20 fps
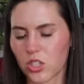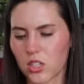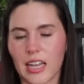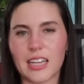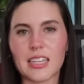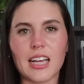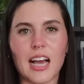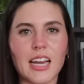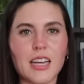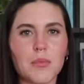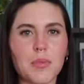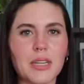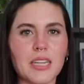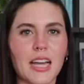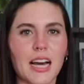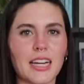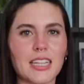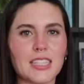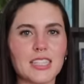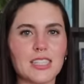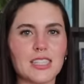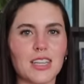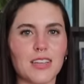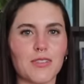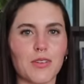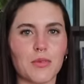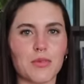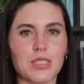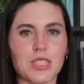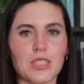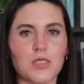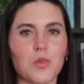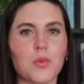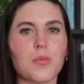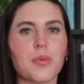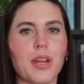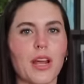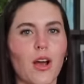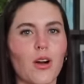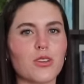That'd kind of be nice if it was this one,
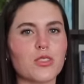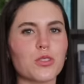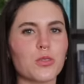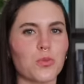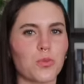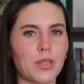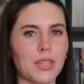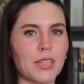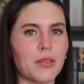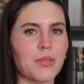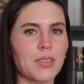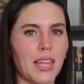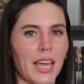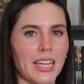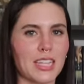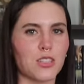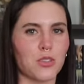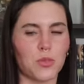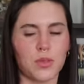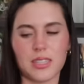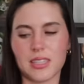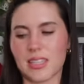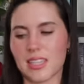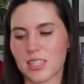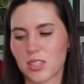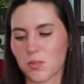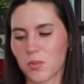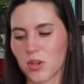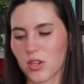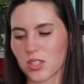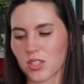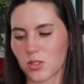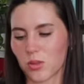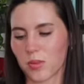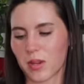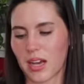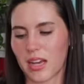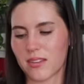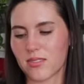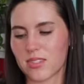but I also really would like to read this book, so
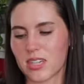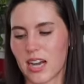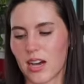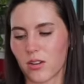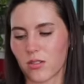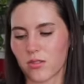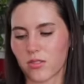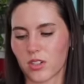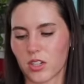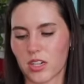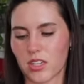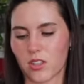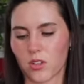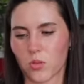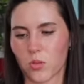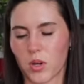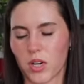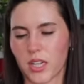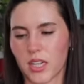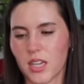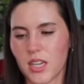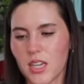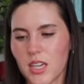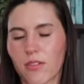I'm kind of down for either one.